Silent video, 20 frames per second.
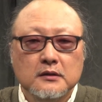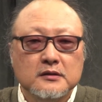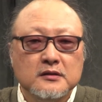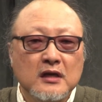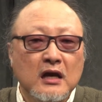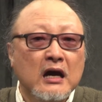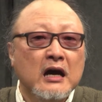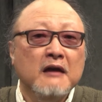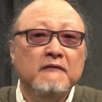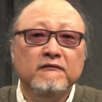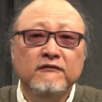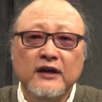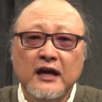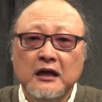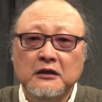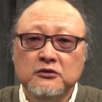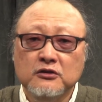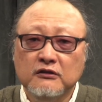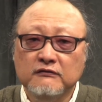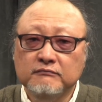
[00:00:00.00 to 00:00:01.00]
Time
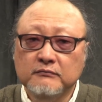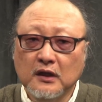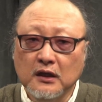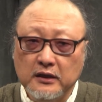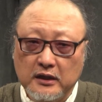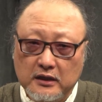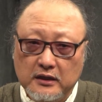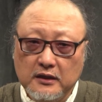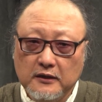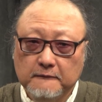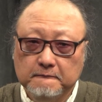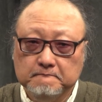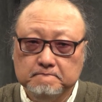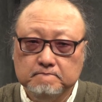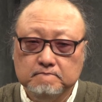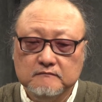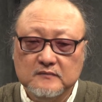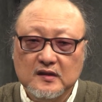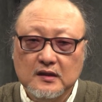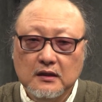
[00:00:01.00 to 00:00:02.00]
value of money.
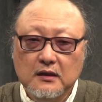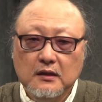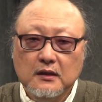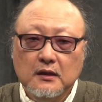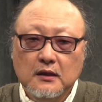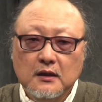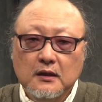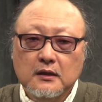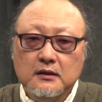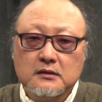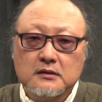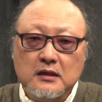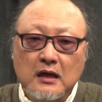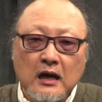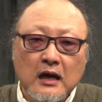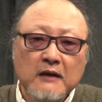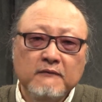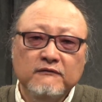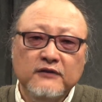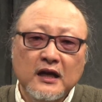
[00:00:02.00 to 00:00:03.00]

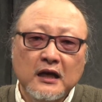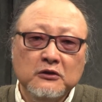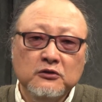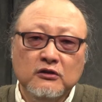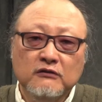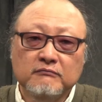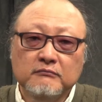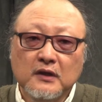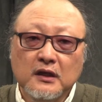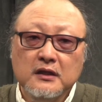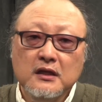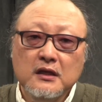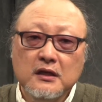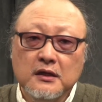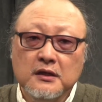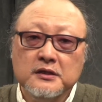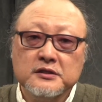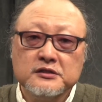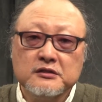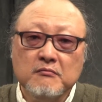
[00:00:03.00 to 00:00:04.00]
Time value of money
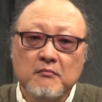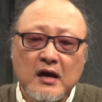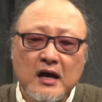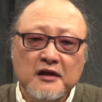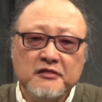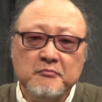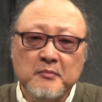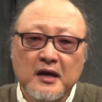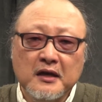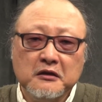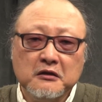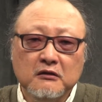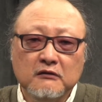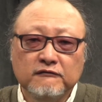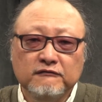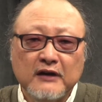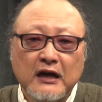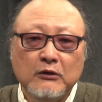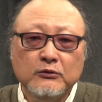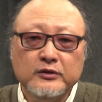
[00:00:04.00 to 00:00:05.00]
is the mathematical
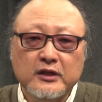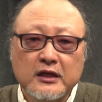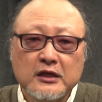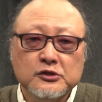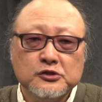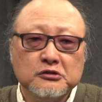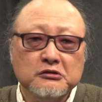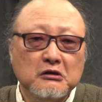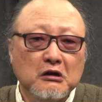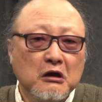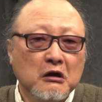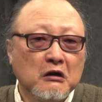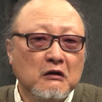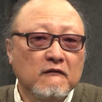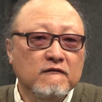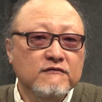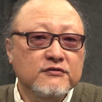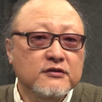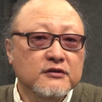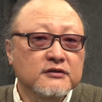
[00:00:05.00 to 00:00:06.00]
foundation
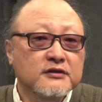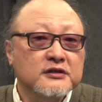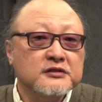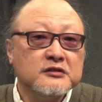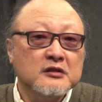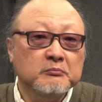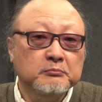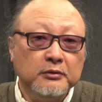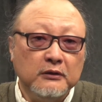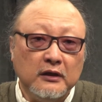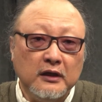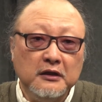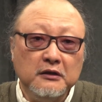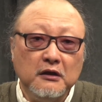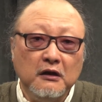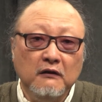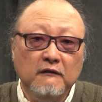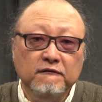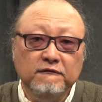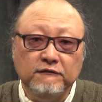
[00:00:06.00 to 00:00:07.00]
of the discipline
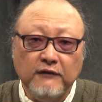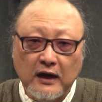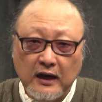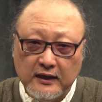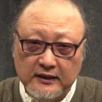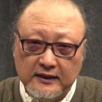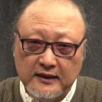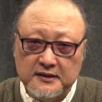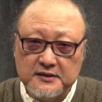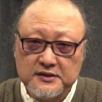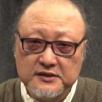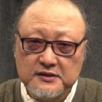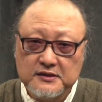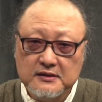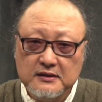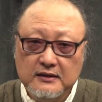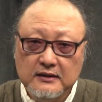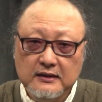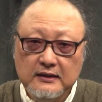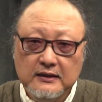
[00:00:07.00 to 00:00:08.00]
of finance.
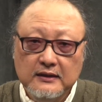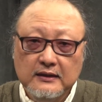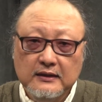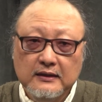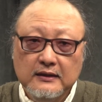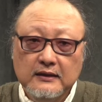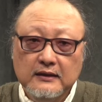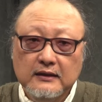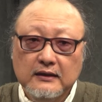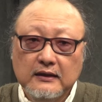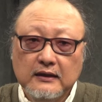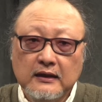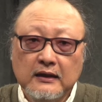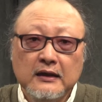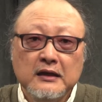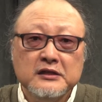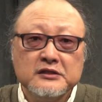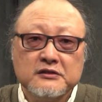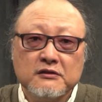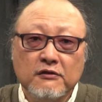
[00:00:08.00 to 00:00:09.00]
It
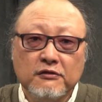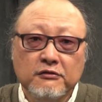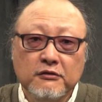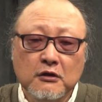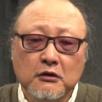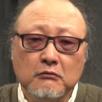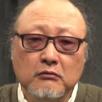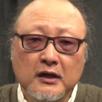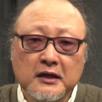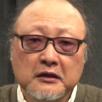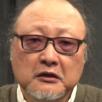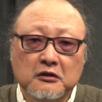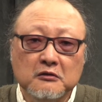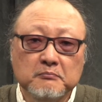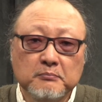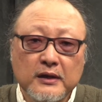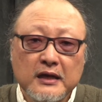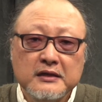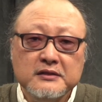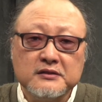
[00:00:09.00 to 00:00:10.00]
is the theoretical
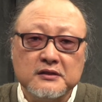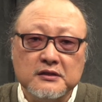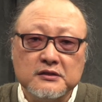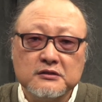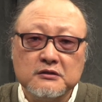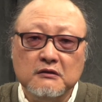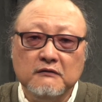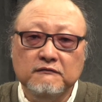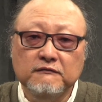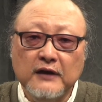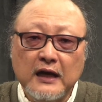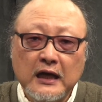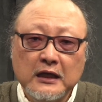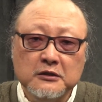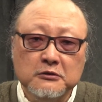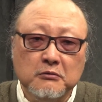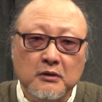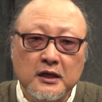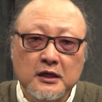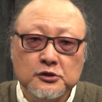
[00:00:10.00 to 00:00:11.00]
basis of
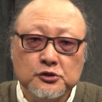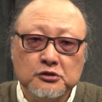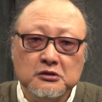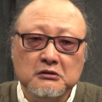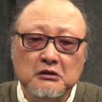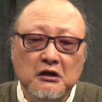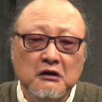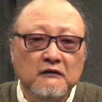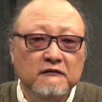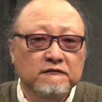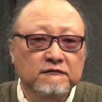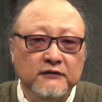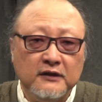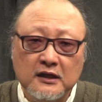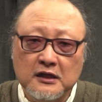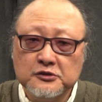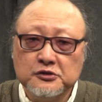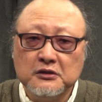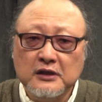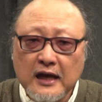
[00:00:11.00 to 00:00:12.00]
valuation of
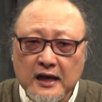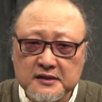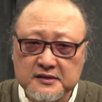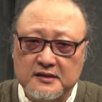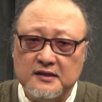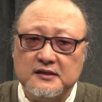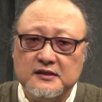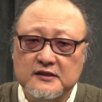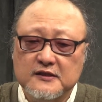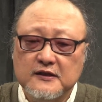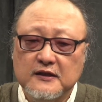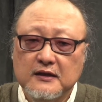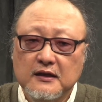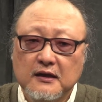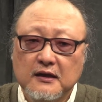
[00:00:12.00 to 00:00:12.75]
financial assets.